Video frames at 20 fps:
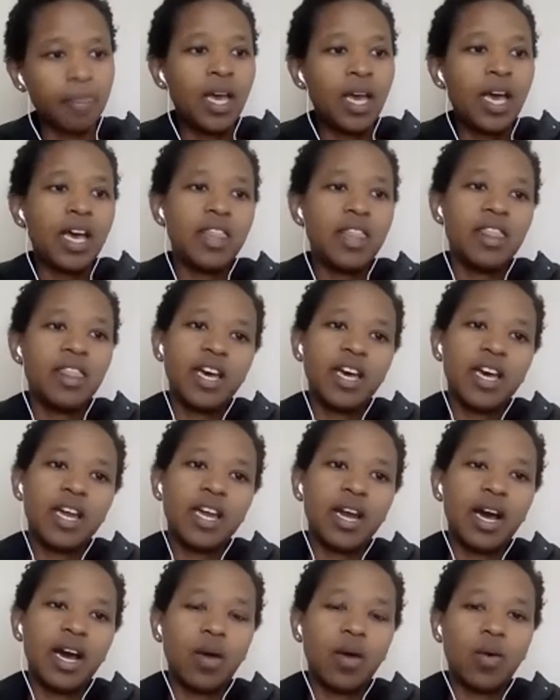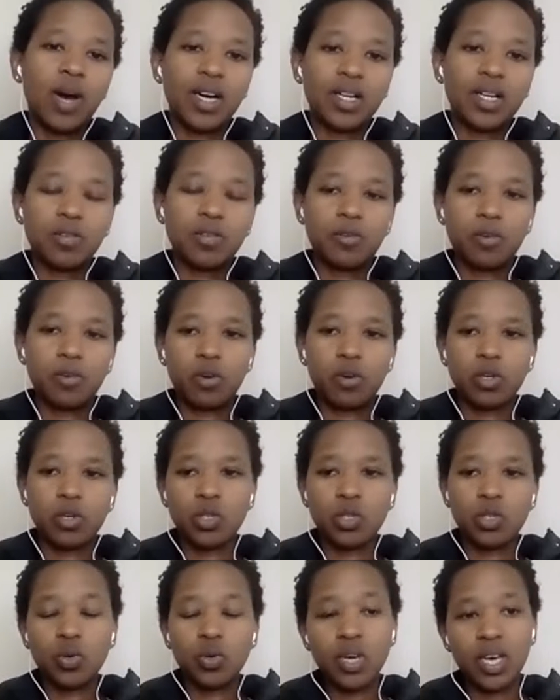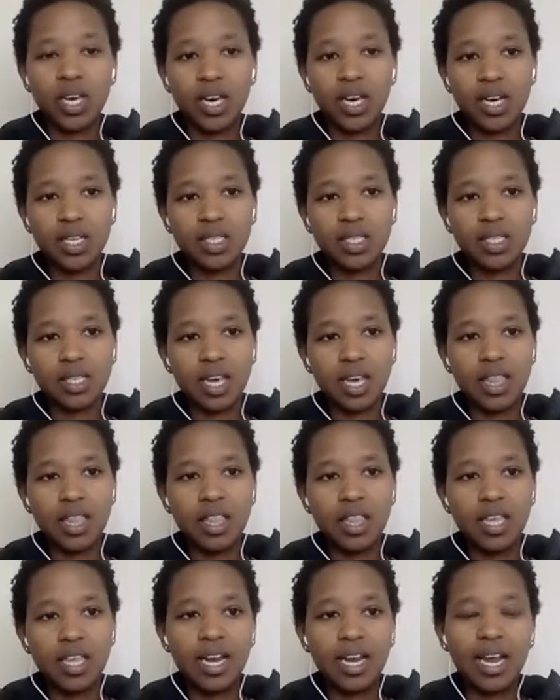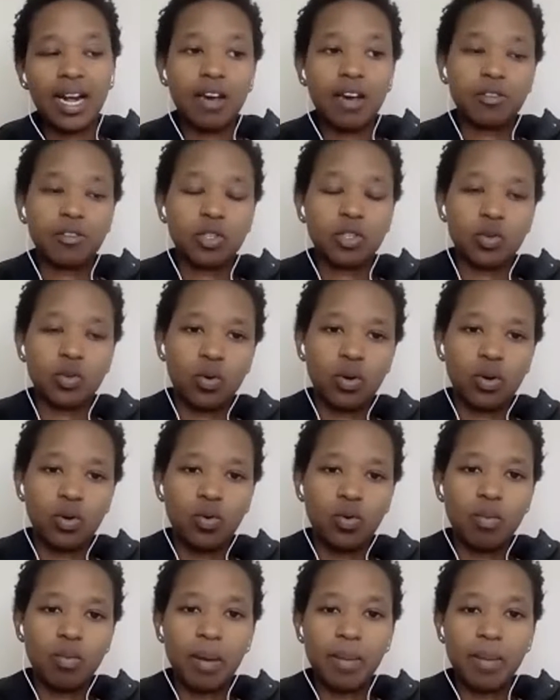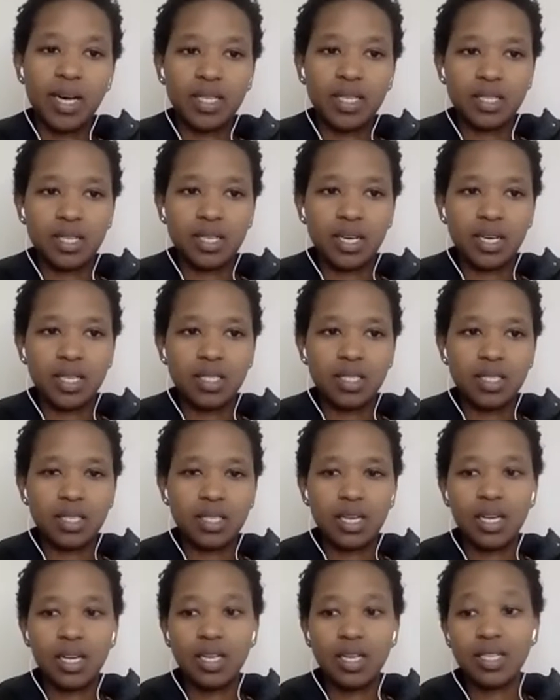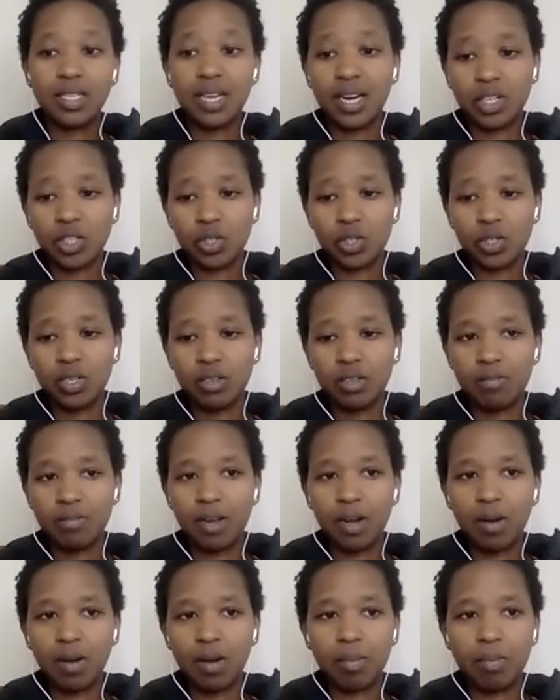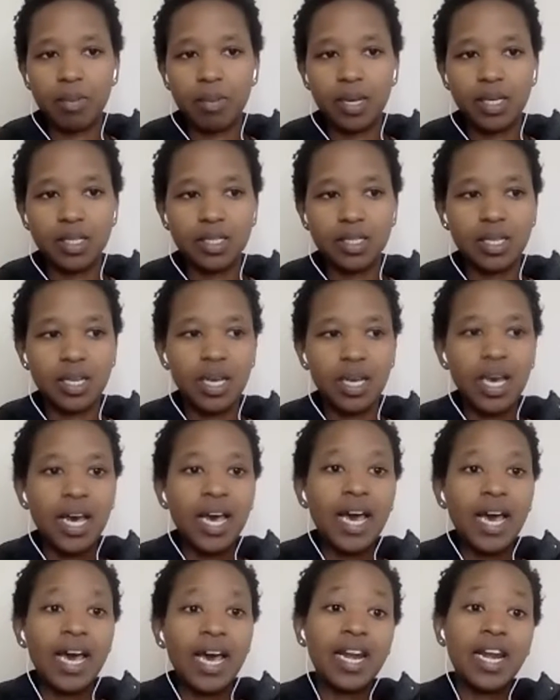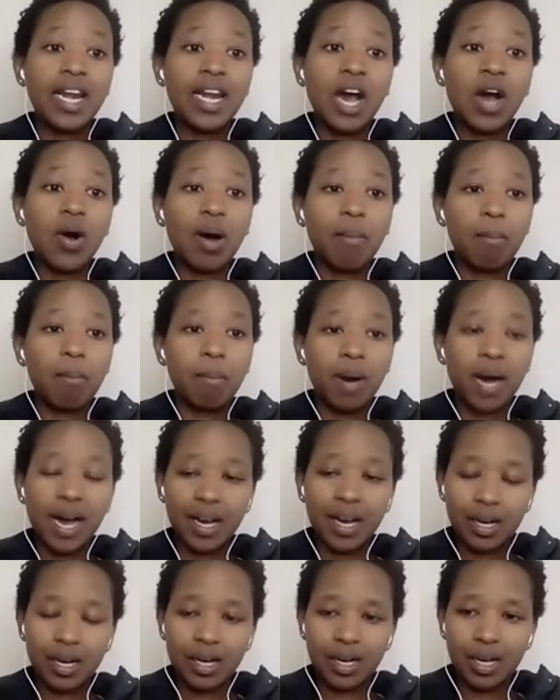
And then I worked for 2 years and then I left to go do my master's in international development. And now I'm back.